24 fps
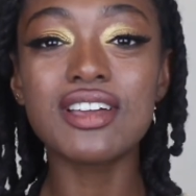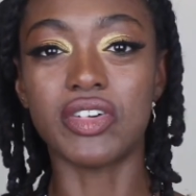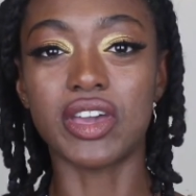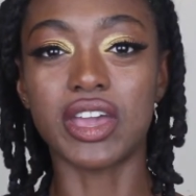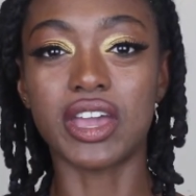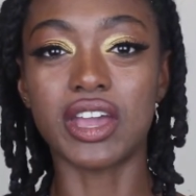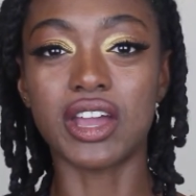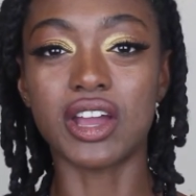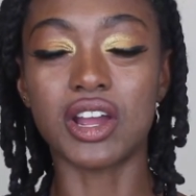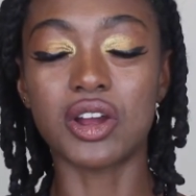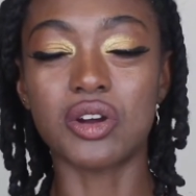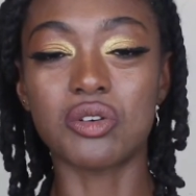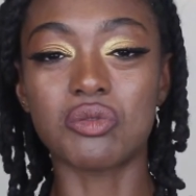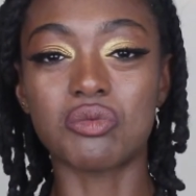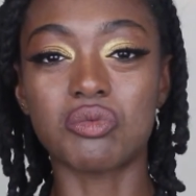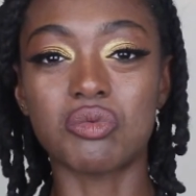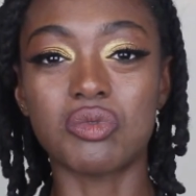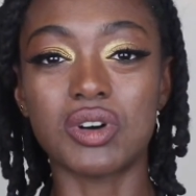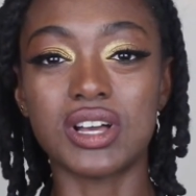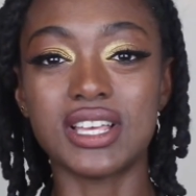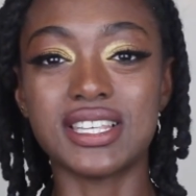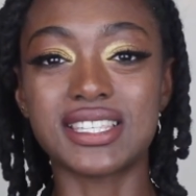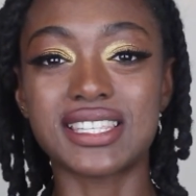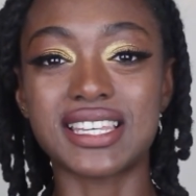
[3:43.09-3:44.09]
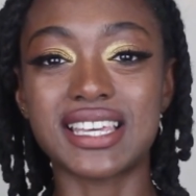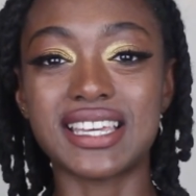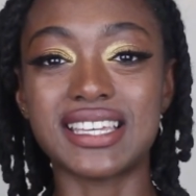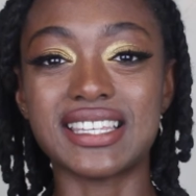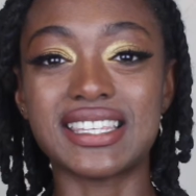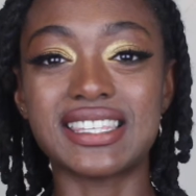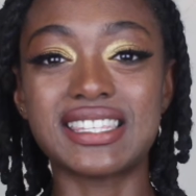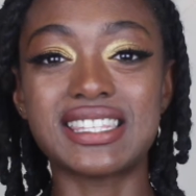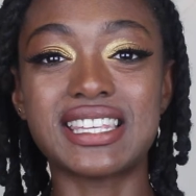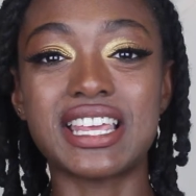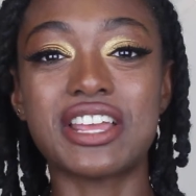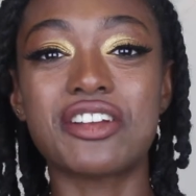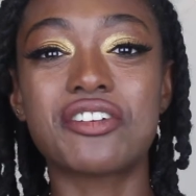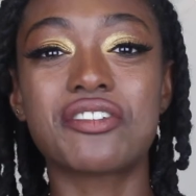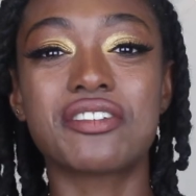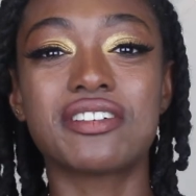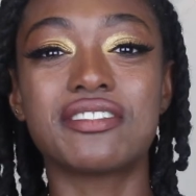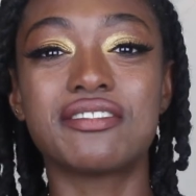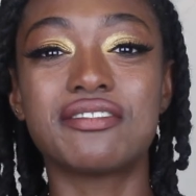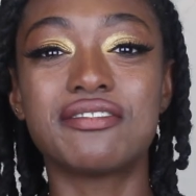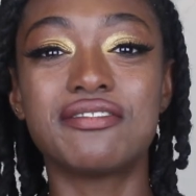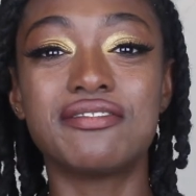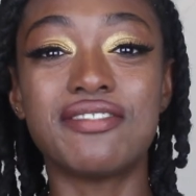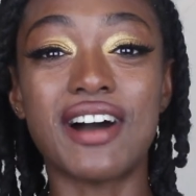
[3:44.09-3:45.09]
There was a
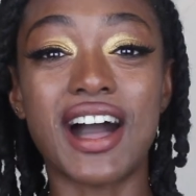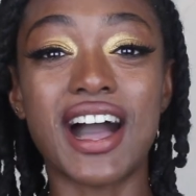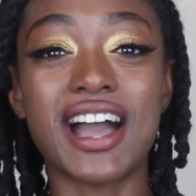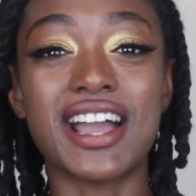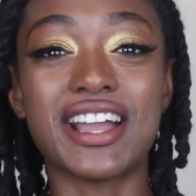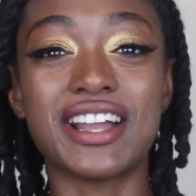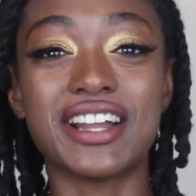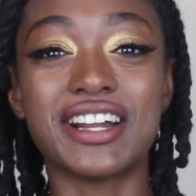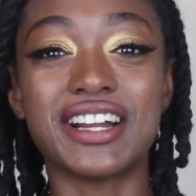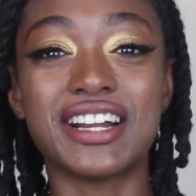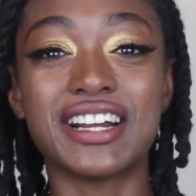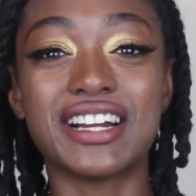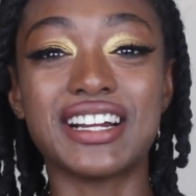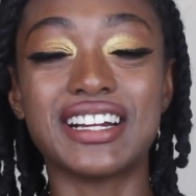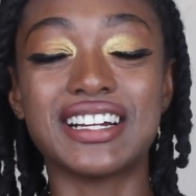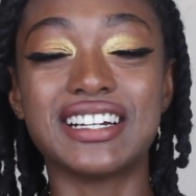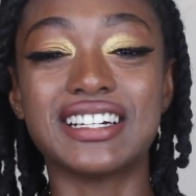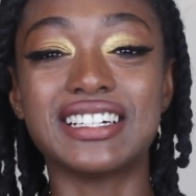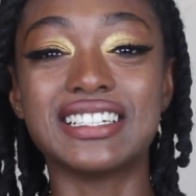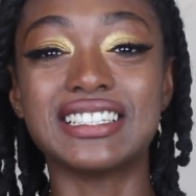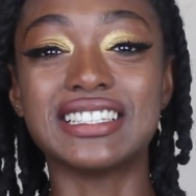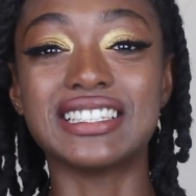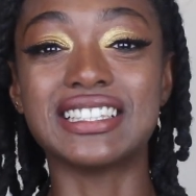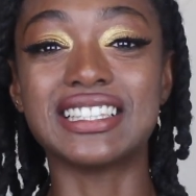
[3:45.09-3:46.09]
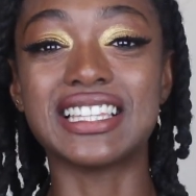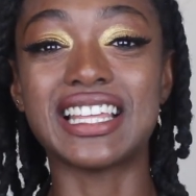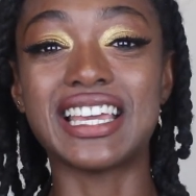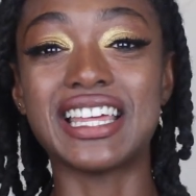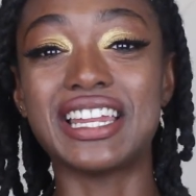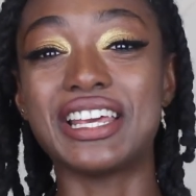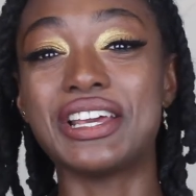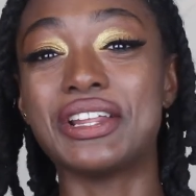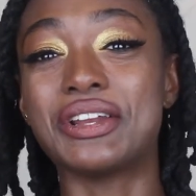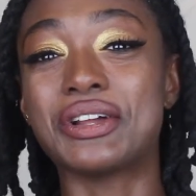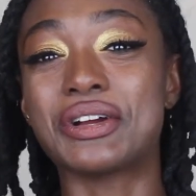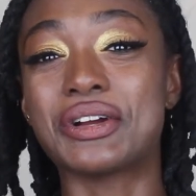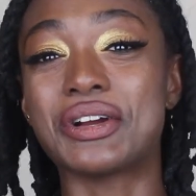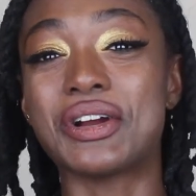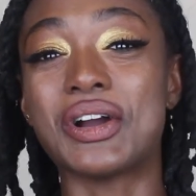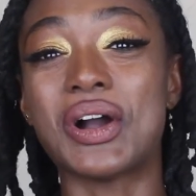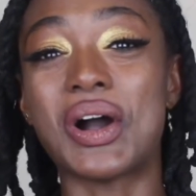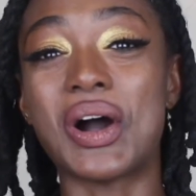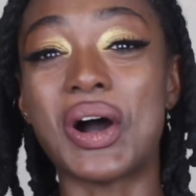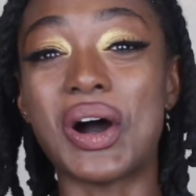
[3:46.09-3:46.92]
sacred fire lit in her